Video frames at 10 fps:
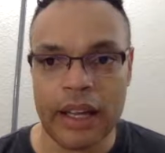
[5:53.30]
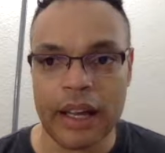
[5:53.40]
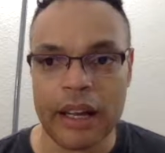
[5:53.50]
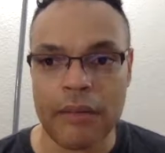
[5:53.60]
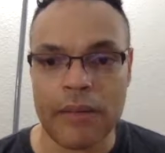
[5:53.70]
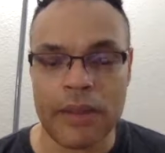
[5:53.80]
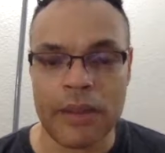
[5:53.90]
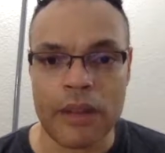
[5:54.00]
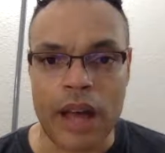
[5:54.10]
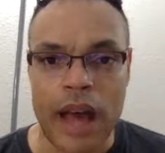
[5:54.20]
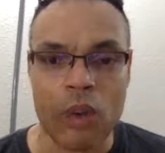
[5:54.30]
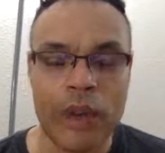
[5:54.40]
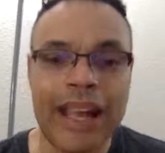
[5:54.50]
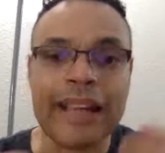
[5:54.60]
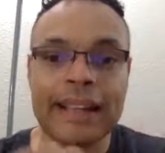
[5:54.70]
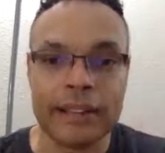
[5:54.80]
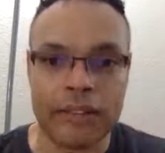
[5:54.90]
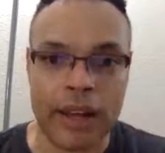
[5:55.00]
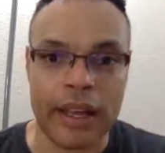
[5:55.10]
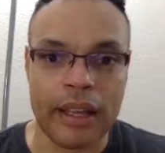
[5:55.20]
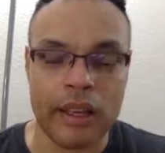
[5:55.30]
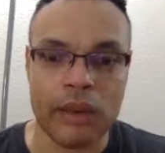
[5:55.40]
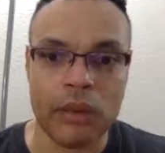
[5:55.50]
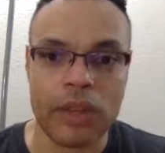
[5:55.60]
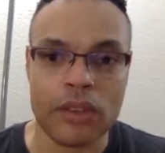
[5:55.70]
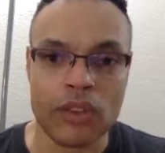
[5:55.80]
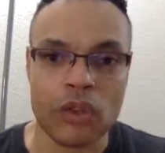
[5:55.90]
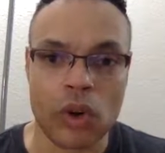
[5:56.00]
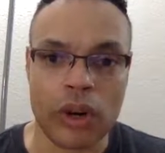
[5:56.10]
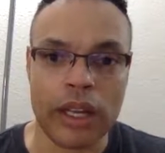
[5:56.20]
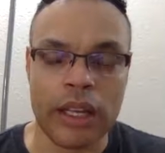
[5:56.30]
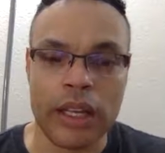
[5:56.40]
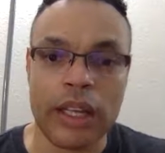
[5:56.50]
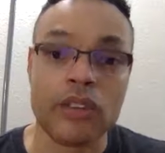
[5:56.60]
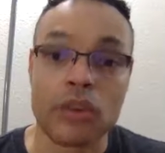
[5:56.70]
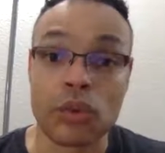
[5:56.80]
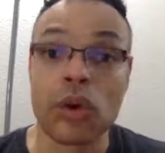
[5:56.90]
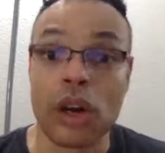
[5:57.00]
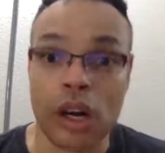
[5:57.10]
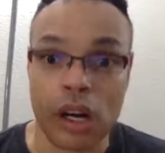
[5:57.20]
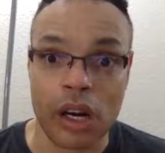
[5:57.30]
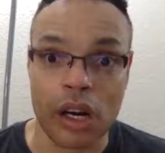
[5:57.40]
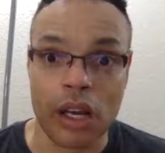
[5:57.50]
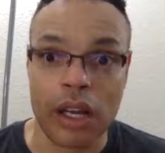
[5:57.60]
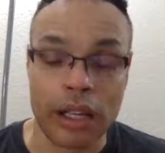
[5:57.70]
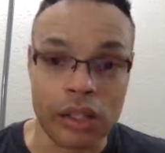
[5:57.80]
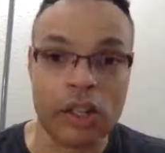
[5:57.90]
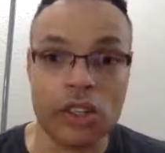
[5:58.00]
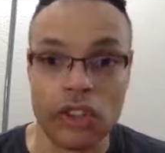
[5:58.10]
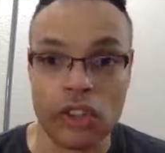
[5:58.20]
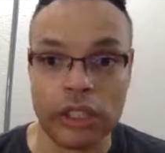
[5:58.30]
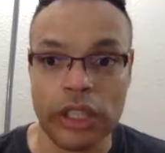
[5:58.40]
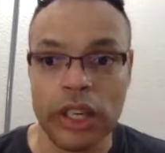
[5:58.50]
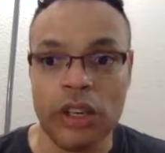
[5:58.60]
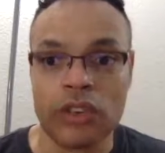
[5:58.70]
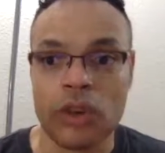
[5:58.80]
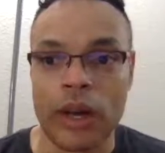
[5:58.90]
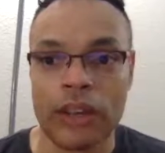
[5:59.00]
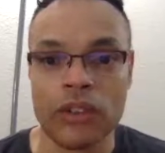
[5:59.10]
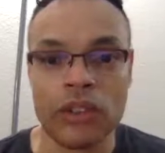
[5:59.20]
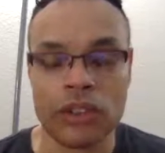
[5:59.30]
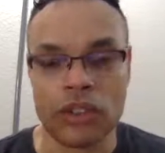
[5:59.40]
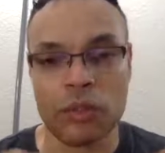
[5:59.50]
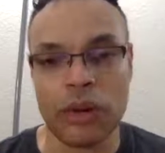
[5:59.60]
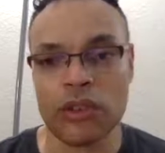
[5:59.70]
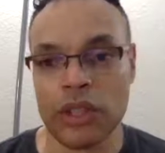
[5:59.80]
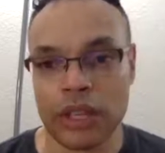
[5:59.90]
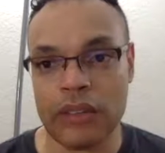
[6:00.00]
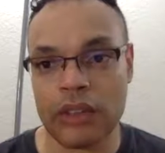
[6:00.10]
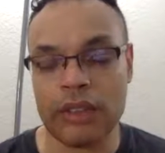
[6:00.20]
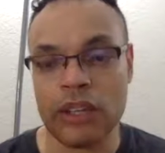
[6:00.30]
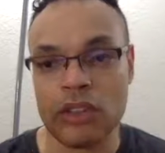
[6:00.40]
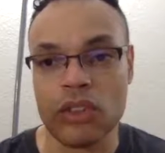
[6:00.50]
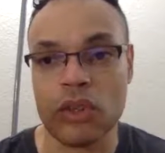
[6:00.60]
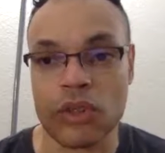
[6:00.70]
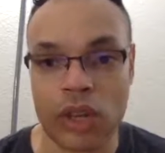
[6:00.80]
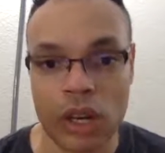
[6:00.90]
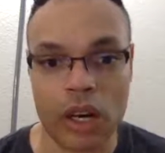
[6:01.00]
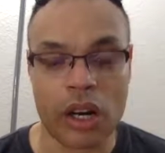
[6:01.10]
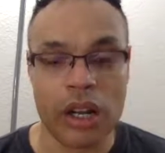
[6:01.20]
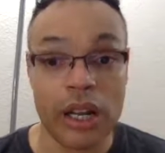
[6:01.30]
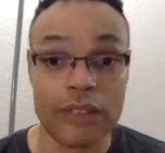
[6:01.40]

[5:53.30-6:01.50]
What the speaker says: How we identify with the story is through her and her journey. So as she's experiencing things, everything's new to her.